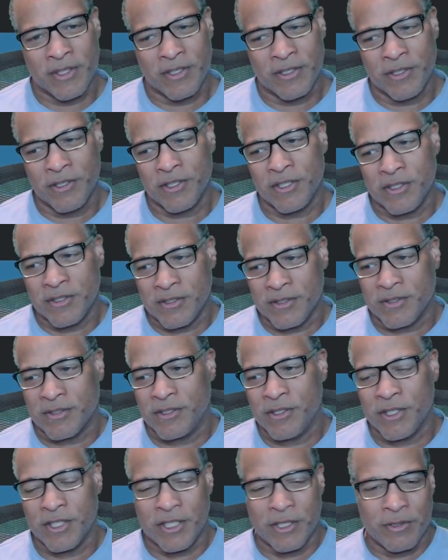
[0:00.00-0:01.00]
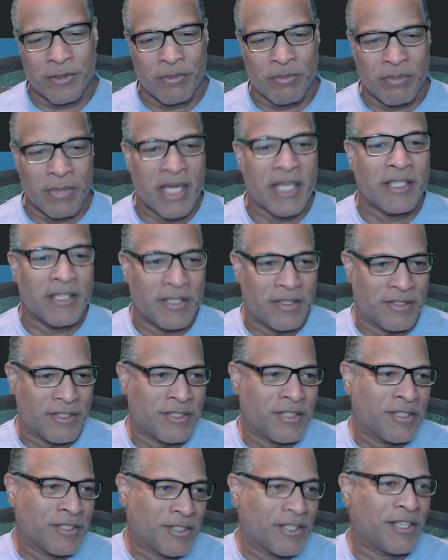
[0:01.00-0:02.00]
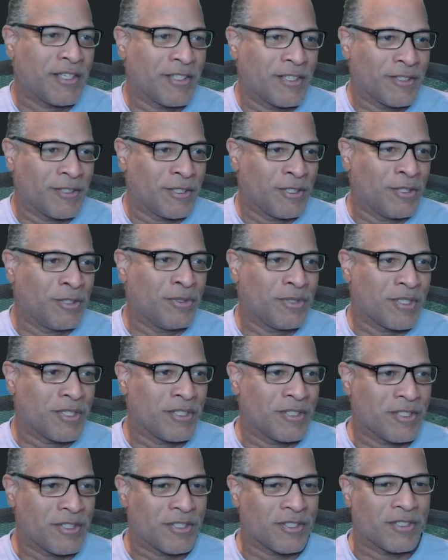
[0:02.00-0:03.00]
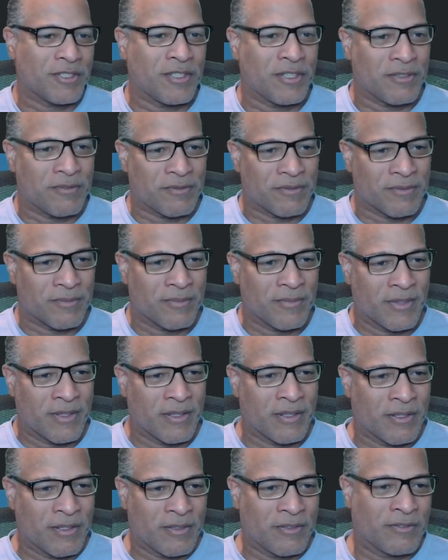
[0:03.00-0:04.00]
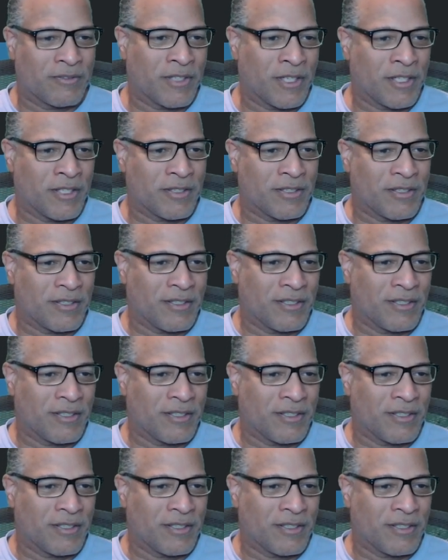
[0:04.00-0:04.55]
You can mine it synthetically using this stuff, right?